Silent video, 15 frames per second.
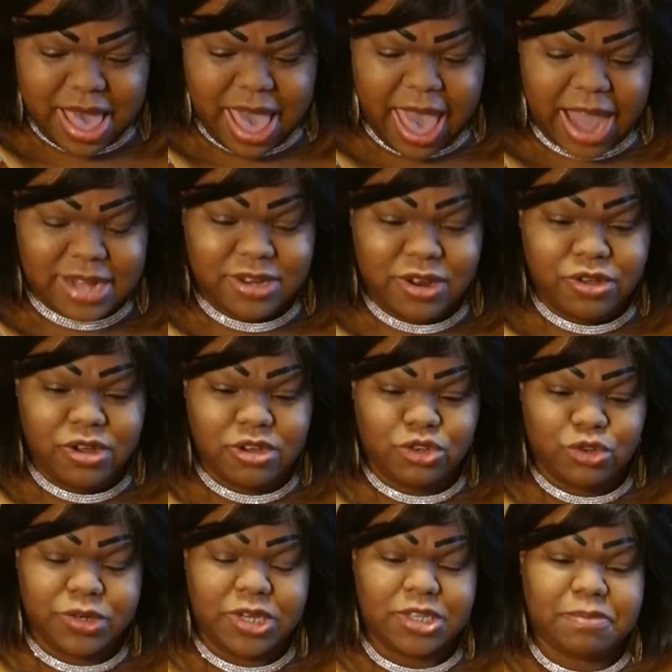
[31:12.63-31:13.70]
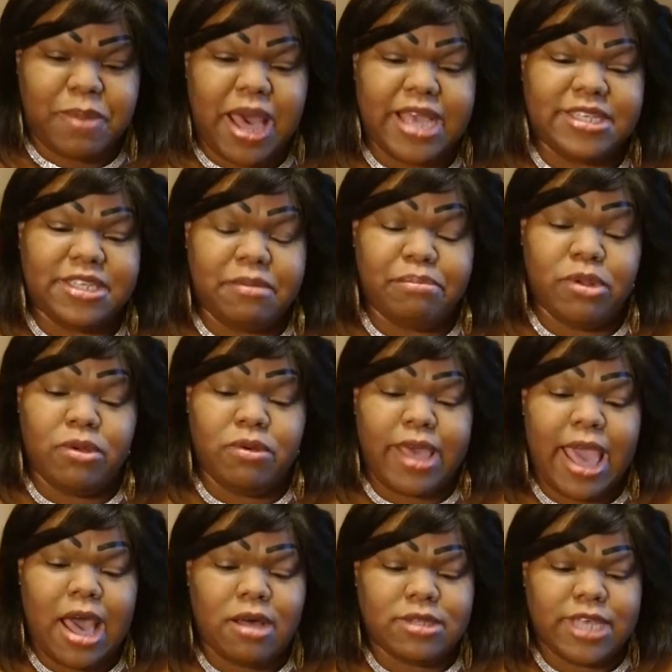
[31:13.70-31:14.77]
Act on your dreams, Pisces, blue
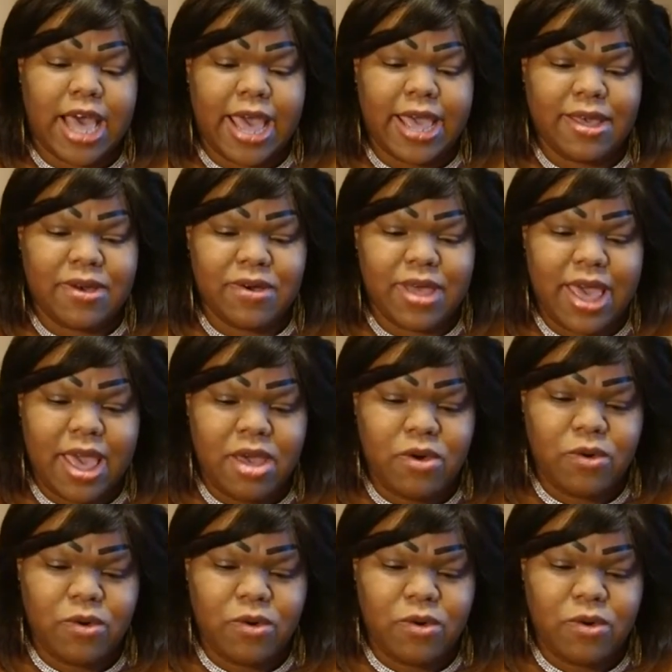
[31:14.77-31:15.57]
cow type, okay?